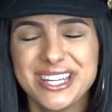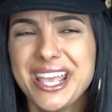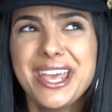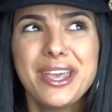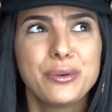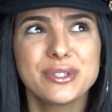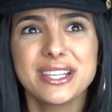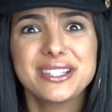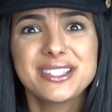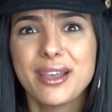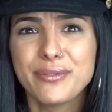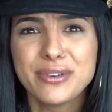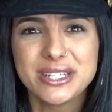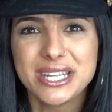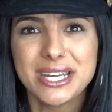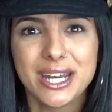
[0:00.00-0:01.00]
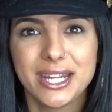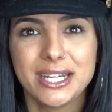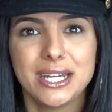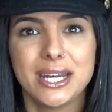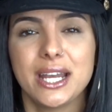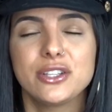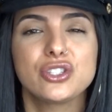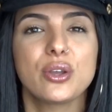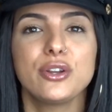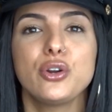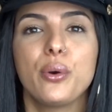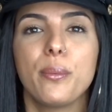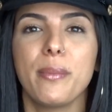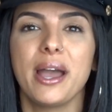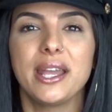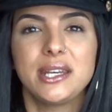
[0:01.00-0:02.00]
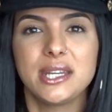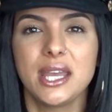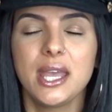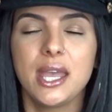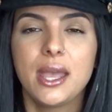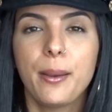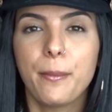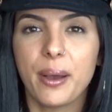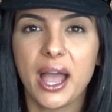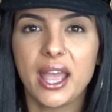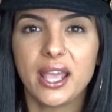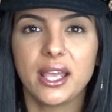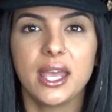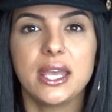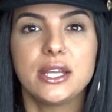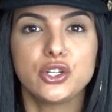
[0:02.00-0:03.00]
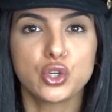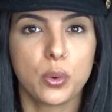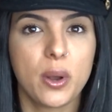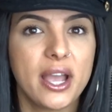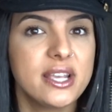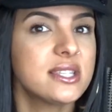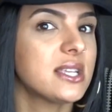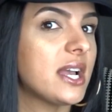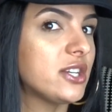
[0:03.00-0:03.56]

it was like seventeen ninety-nine, so I don't mind buying it twice.